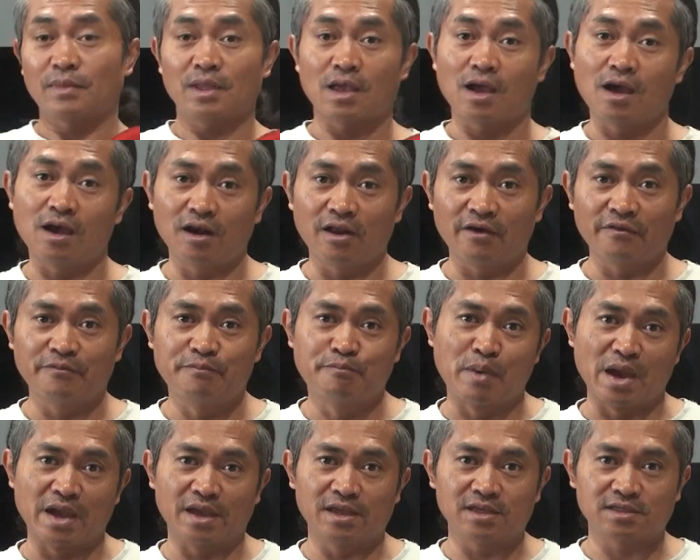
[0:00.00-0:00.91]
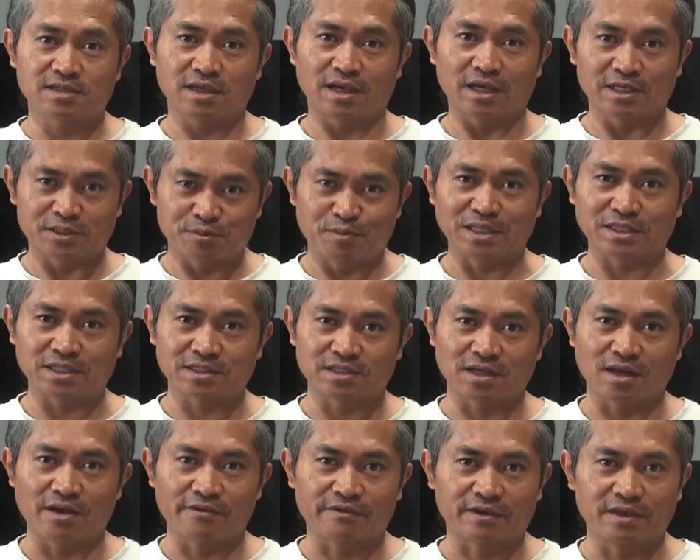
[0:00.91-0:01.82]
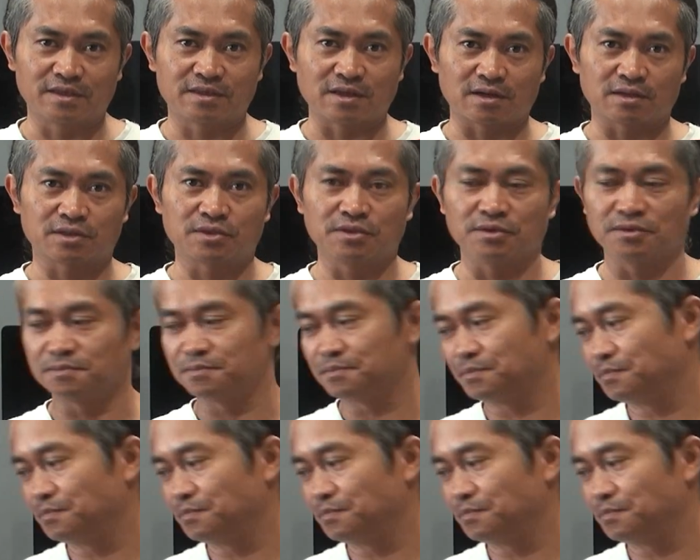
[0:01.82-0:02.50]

I love bass as much as I love guitar too.